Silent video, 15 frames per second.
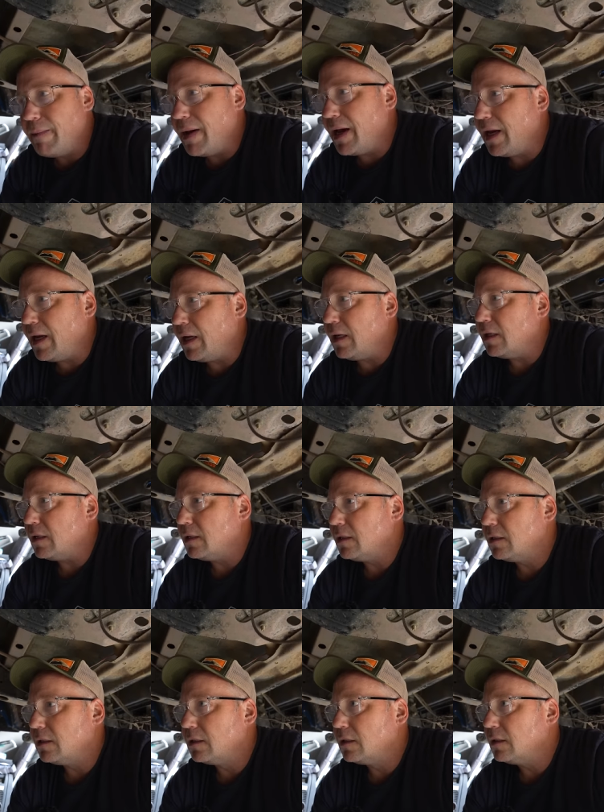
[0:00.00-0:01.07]
may
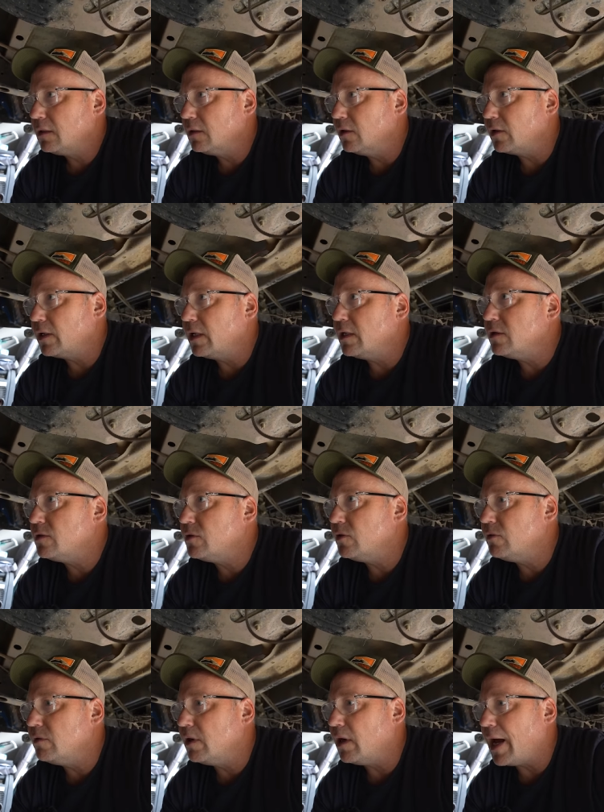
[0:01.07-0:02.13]
look
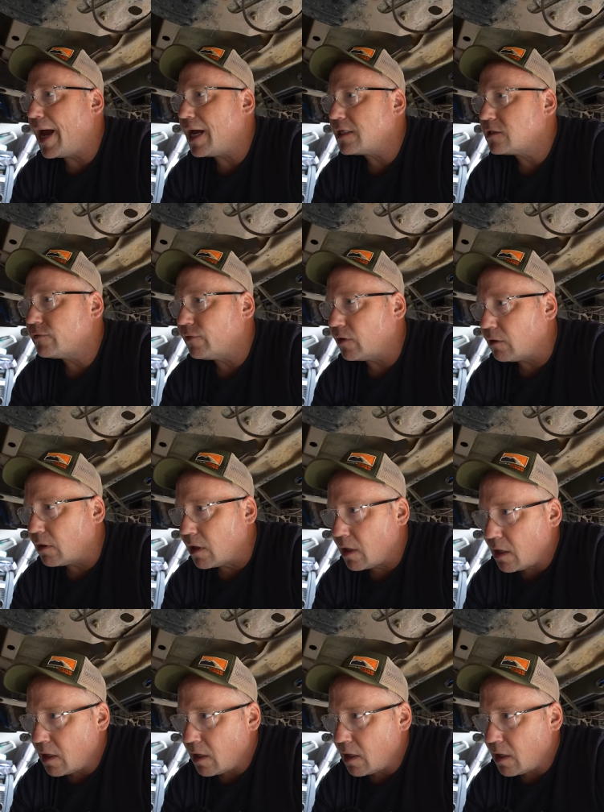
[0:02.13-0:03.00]
into the Asphir